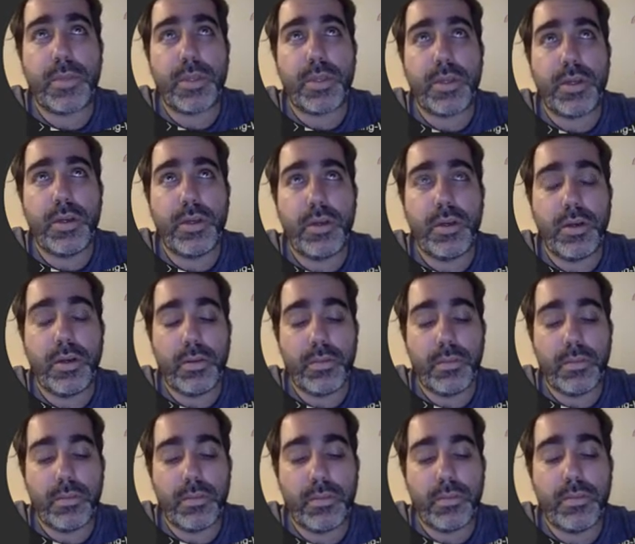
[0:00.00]

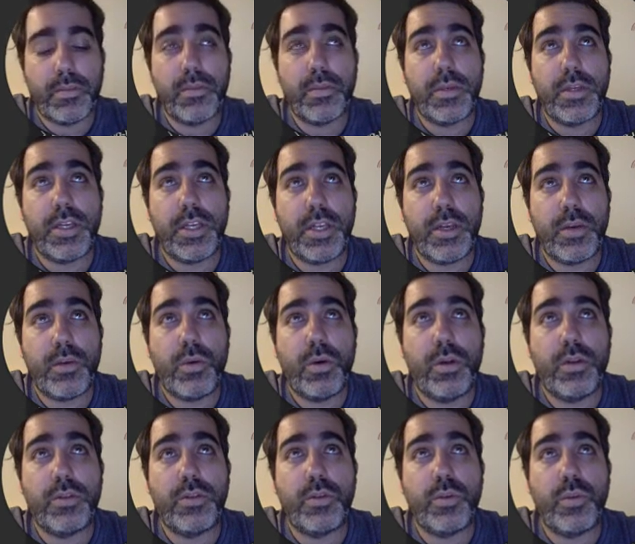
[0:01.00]
um, equal
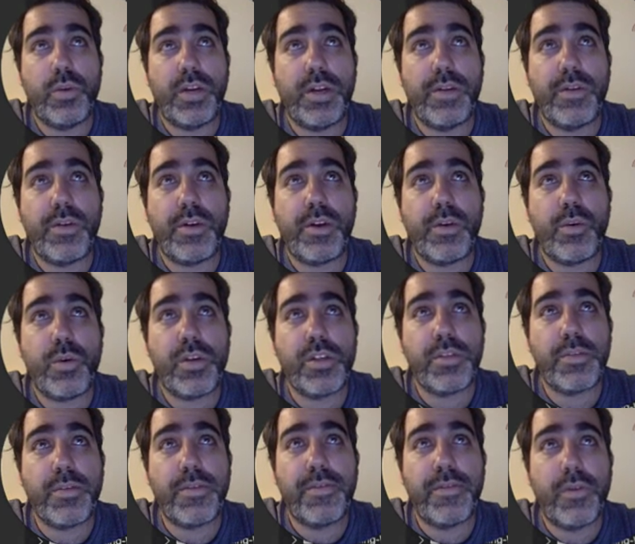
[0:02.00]
to whatever it was
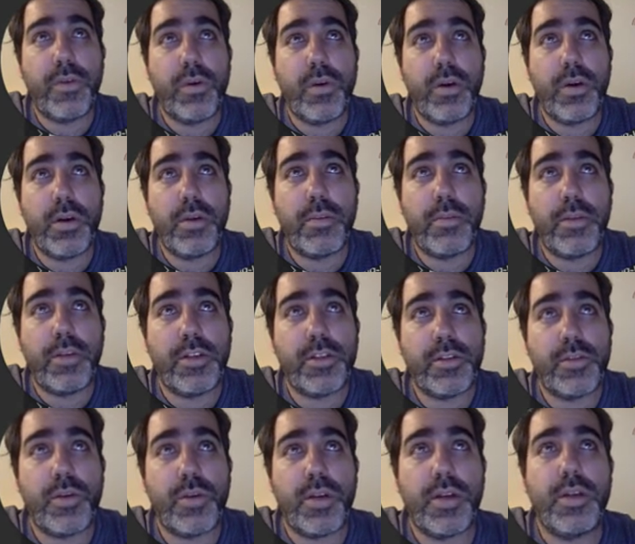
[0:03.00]
before plus
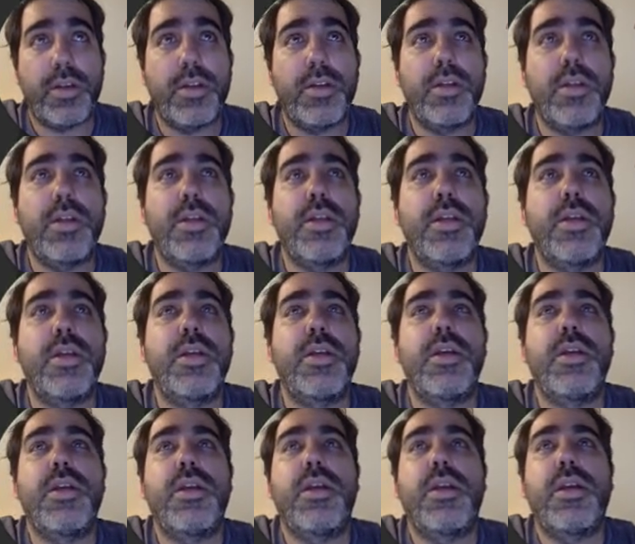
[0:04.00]
one.
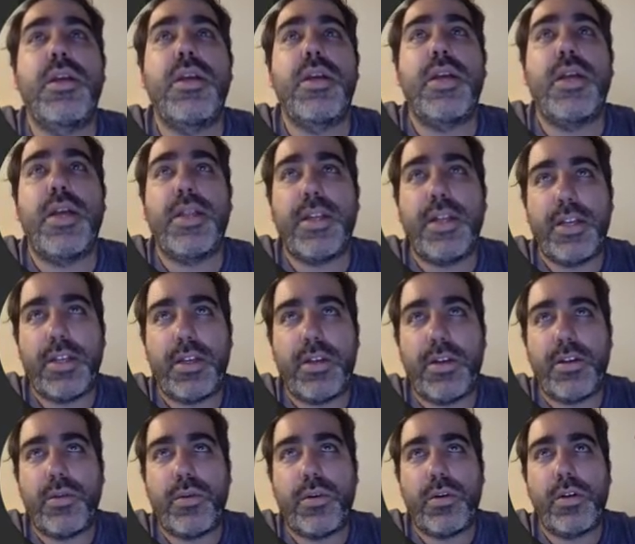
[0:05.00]
And then here I
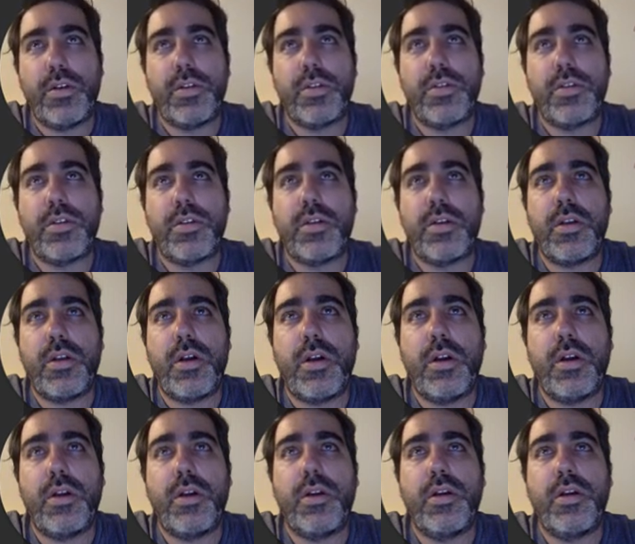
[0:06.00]
do console.log,